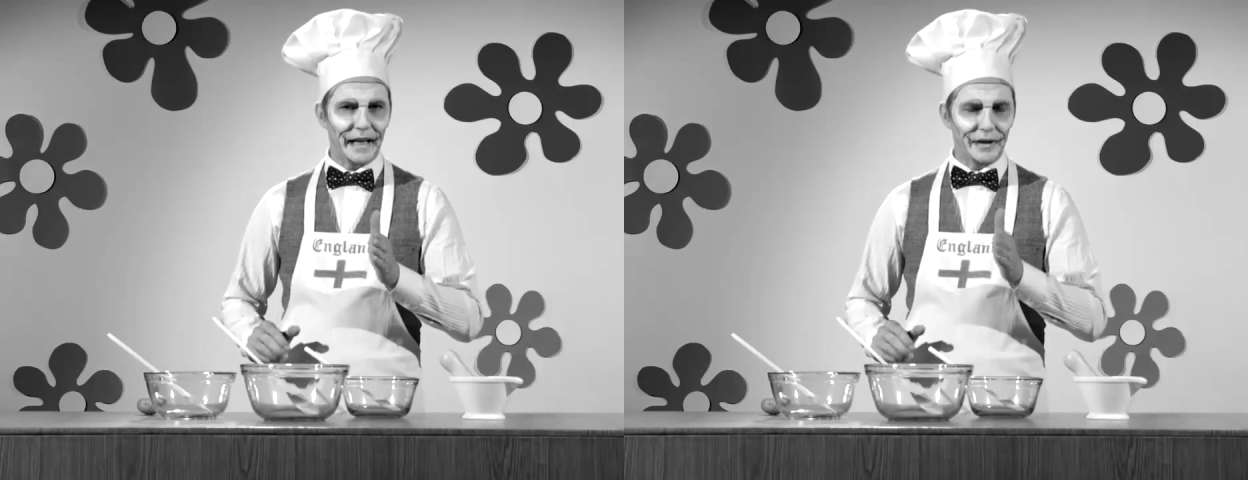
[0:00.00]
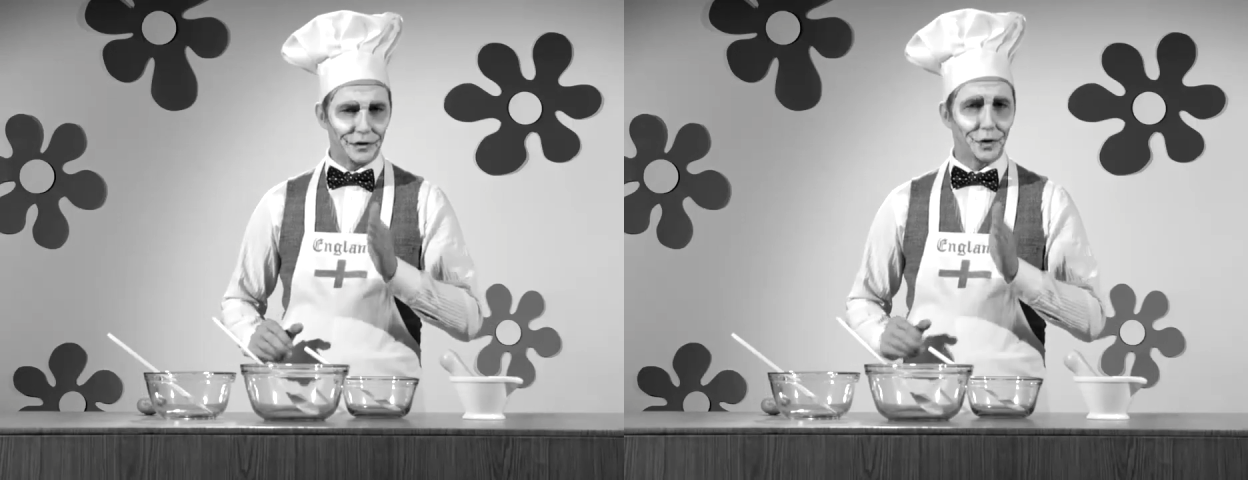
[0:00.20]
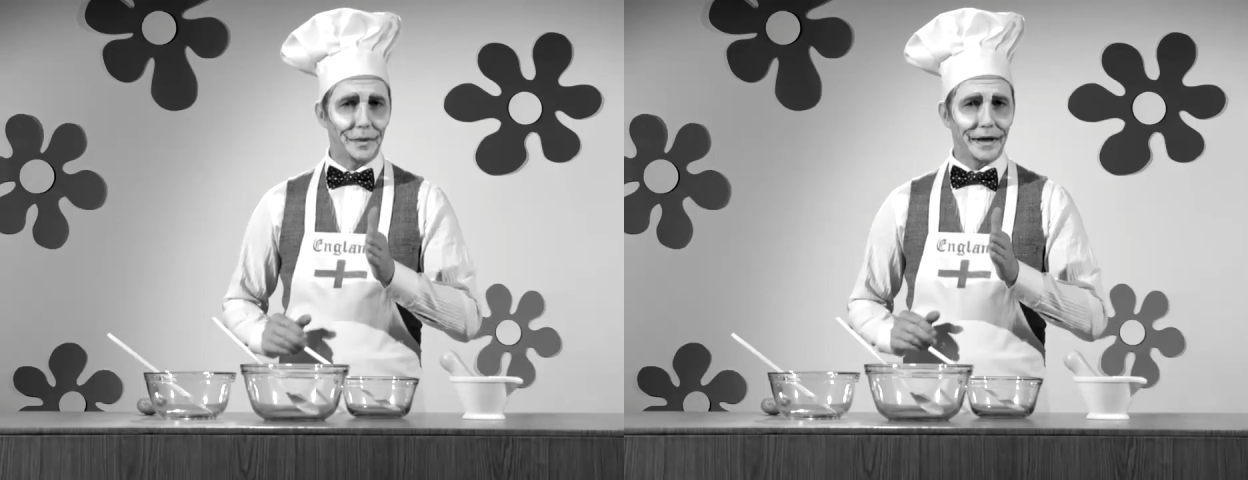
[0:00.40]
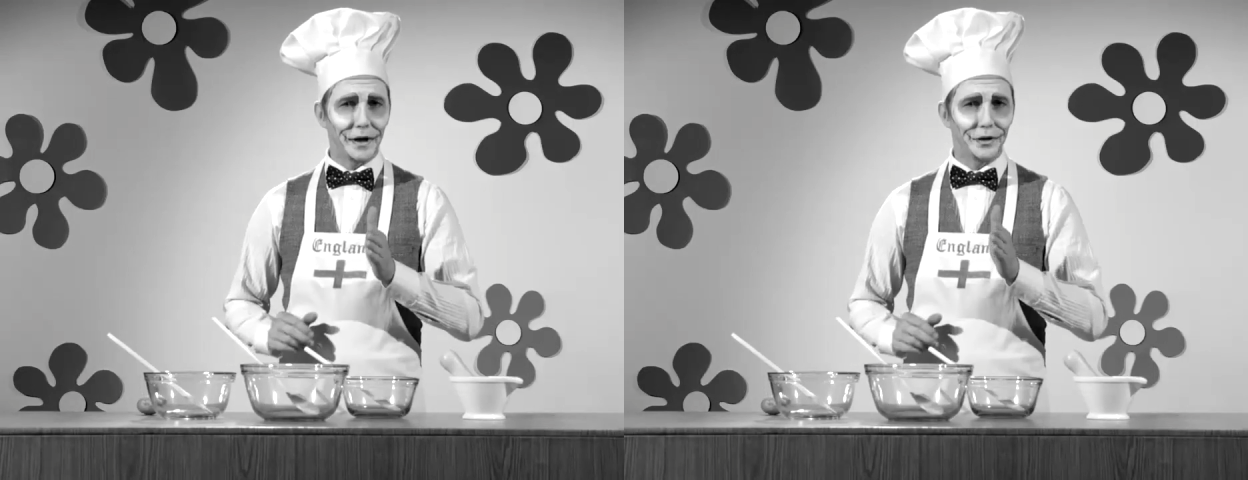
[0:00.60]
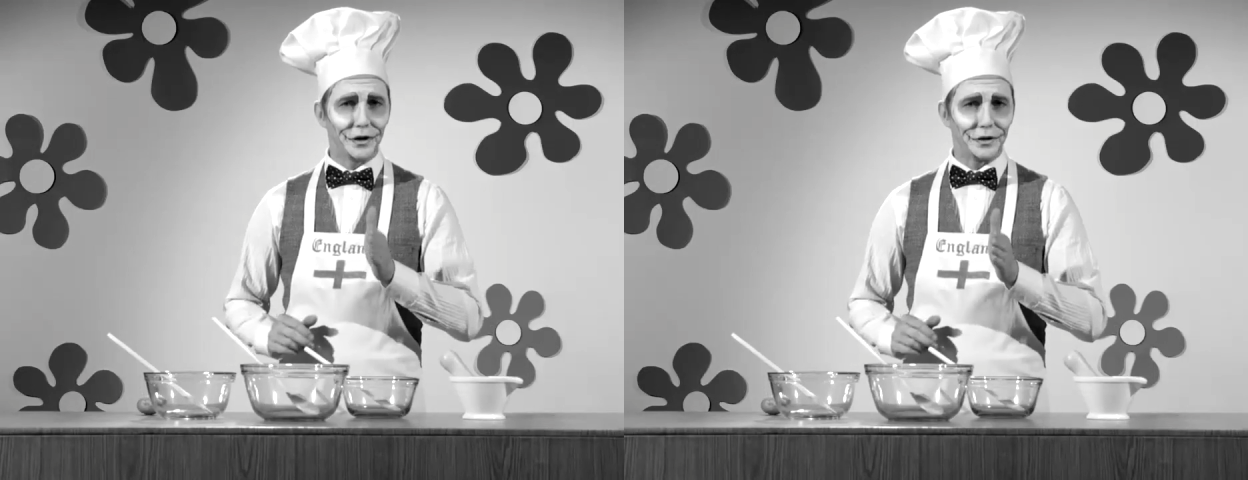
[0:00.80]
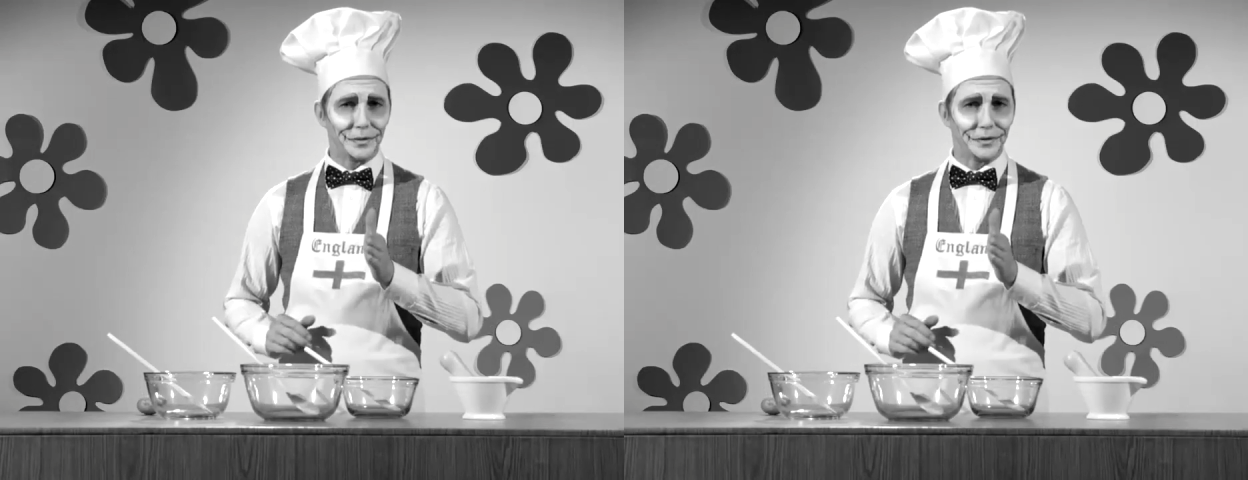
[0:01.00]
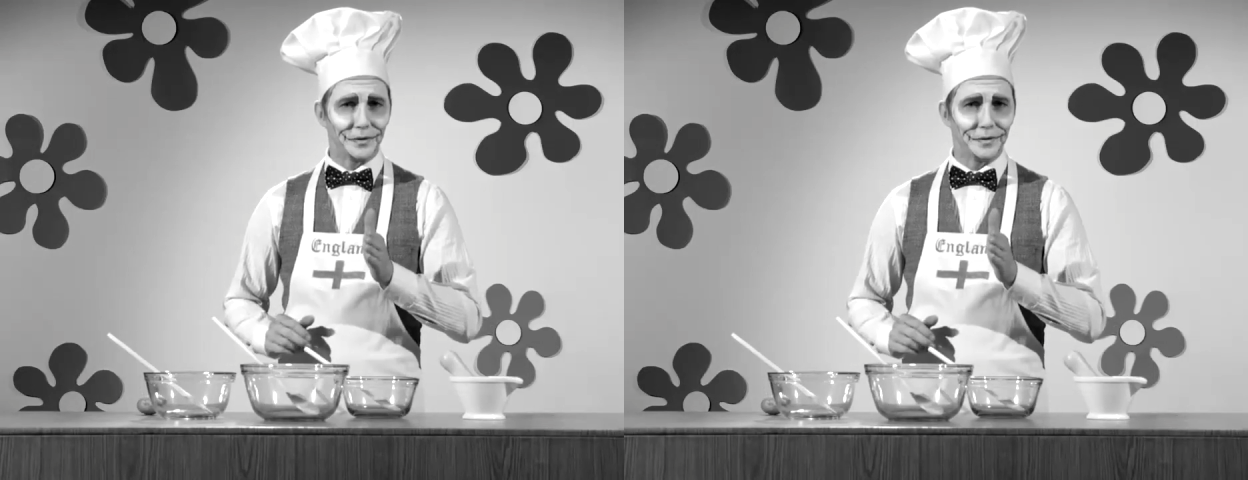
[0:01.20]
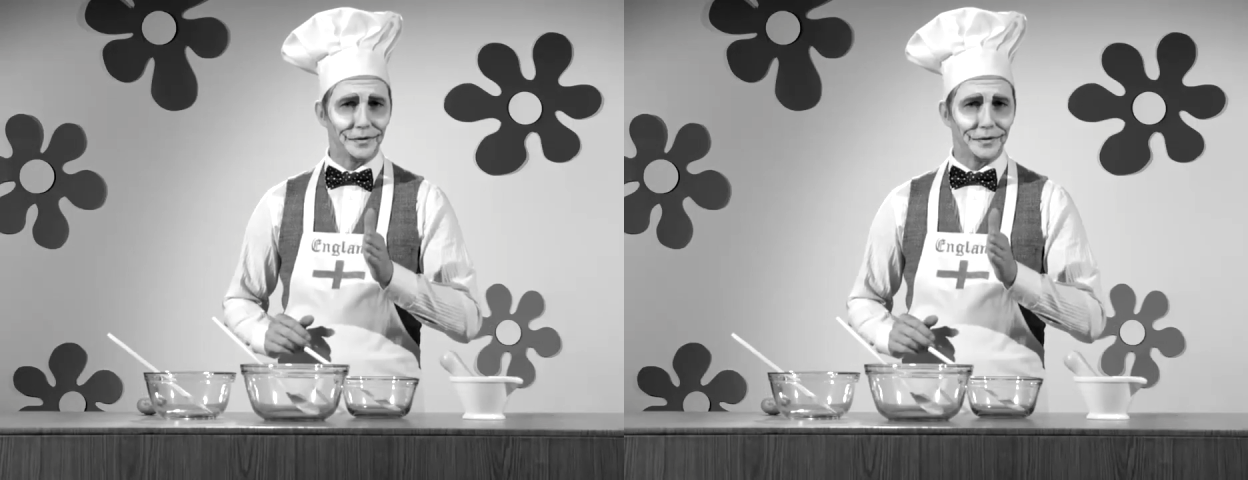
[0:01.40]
as if you're making crisps.